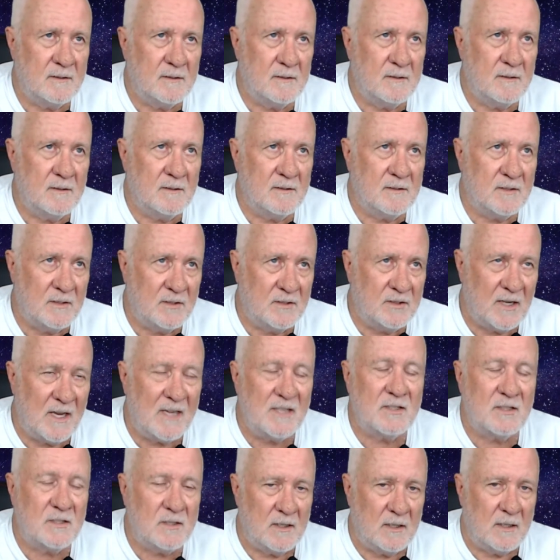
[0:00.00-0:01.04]

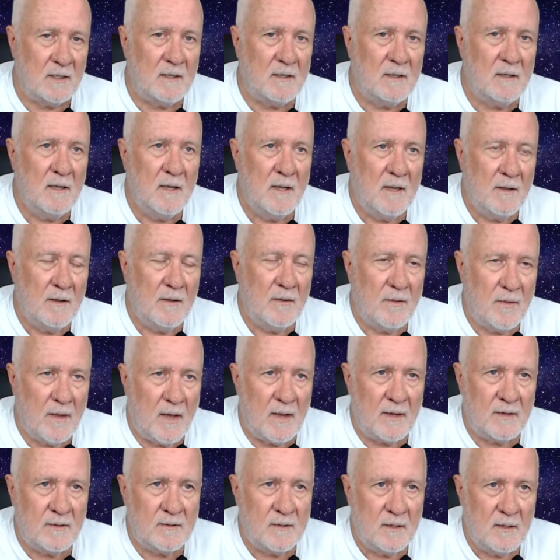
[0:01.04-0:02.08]
suggesting
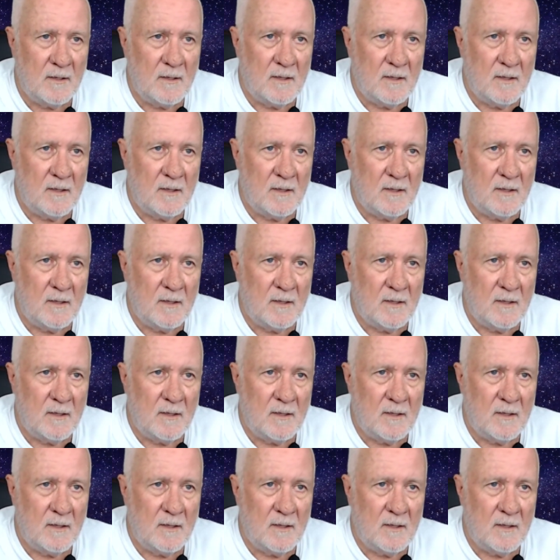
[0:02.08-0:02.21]
that